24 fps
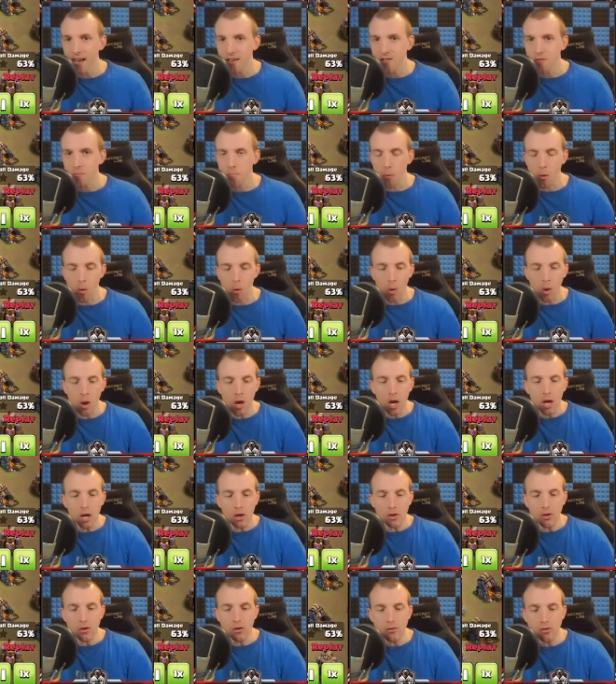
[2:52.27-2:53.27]
Expo.
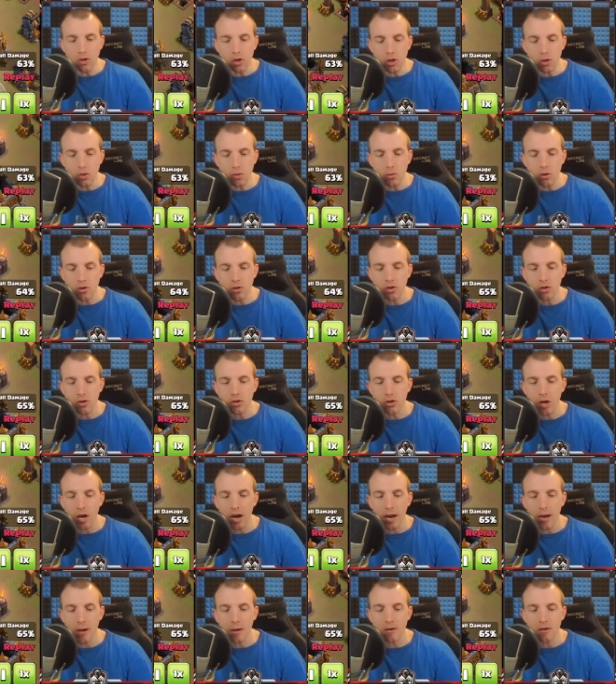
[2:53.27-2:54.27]
You do want to
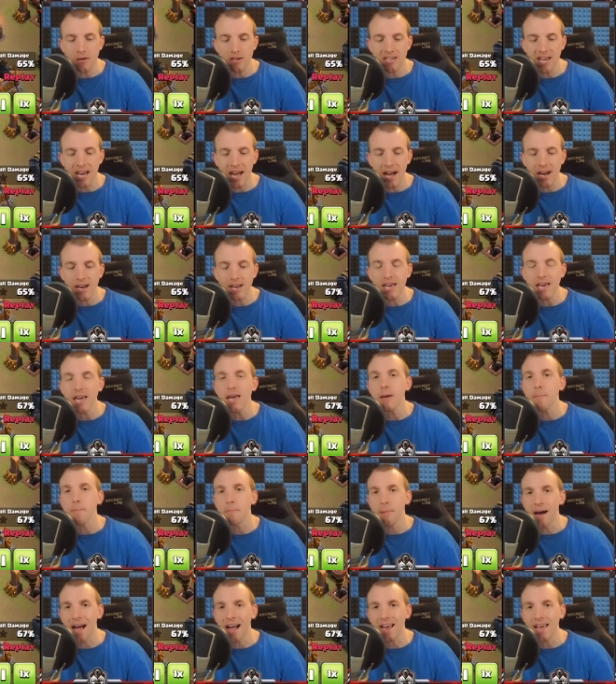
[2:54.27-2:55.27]
try and tank a
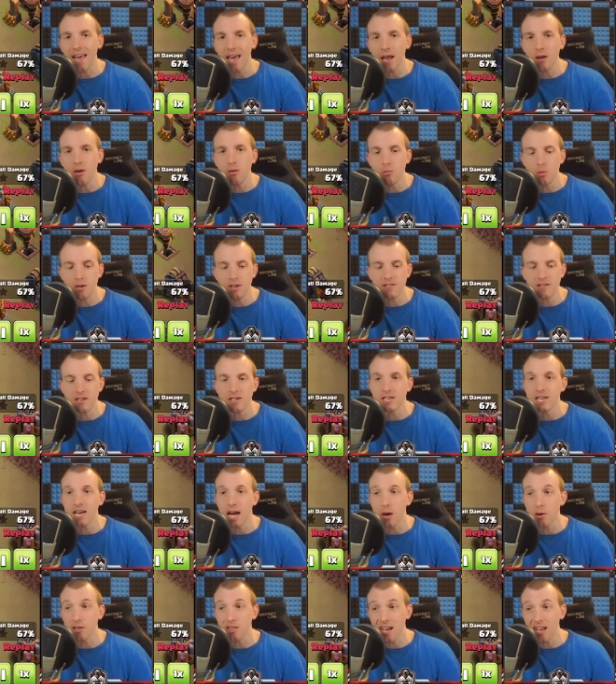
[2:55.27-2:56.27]
back end wizard
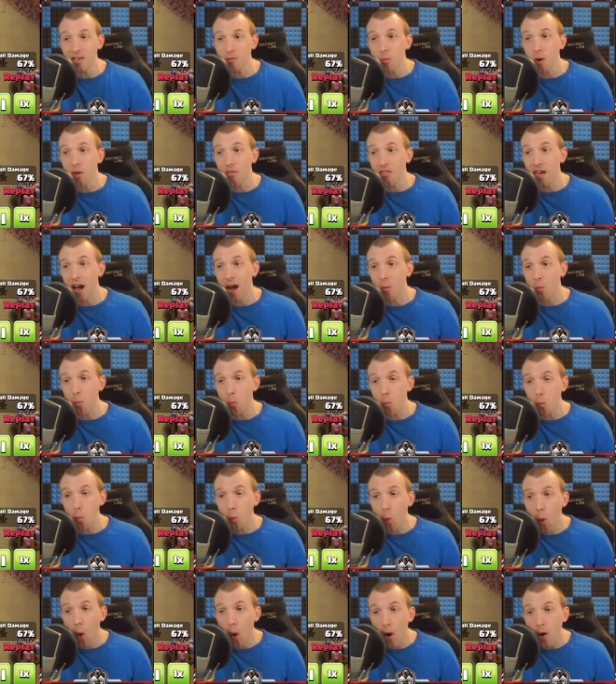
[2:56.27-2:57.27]
tower. That's what that
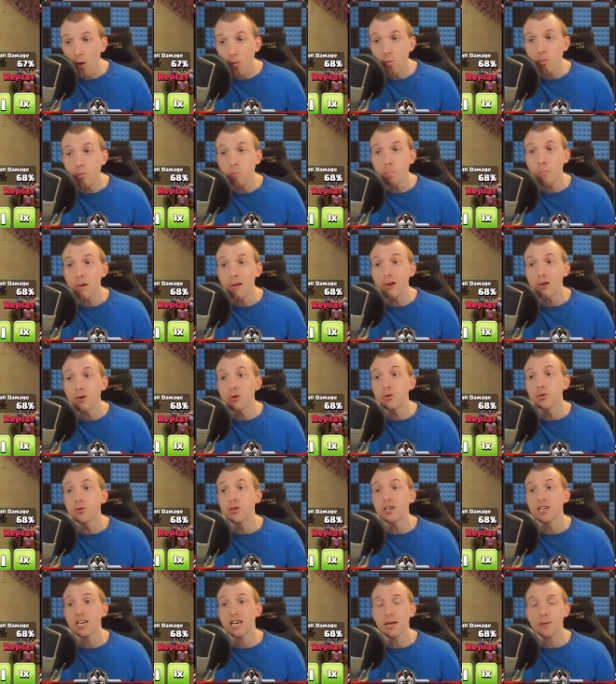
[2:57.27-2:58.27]
1
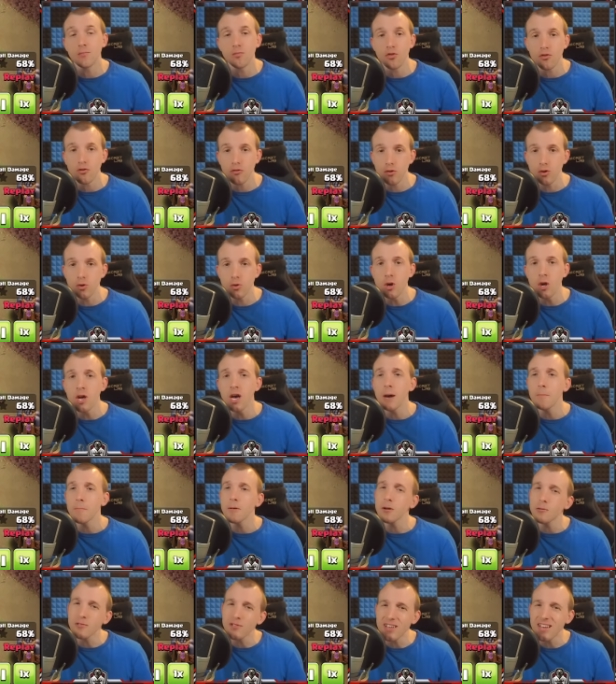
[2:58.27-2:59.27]
balloon came through,
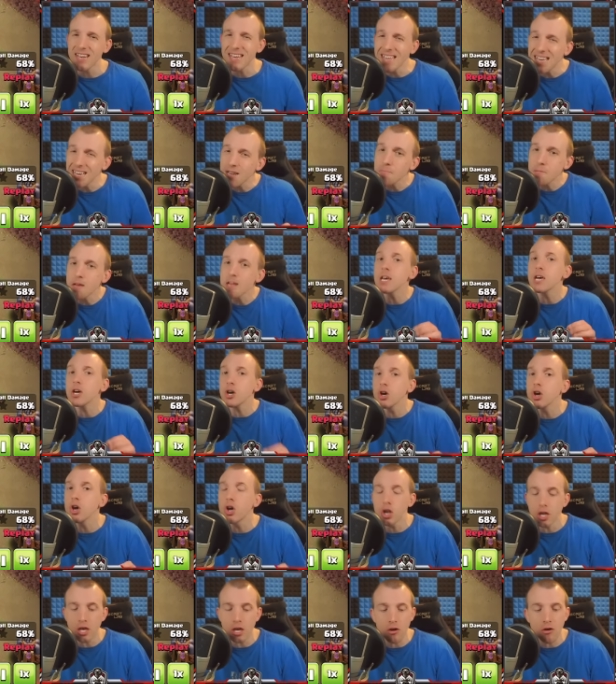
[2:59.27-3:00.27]
but it was a little bit
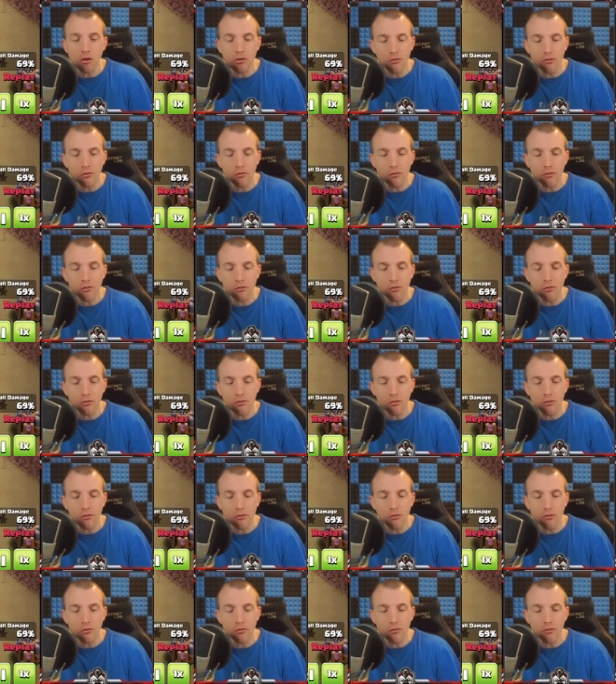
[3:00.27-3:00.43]
early,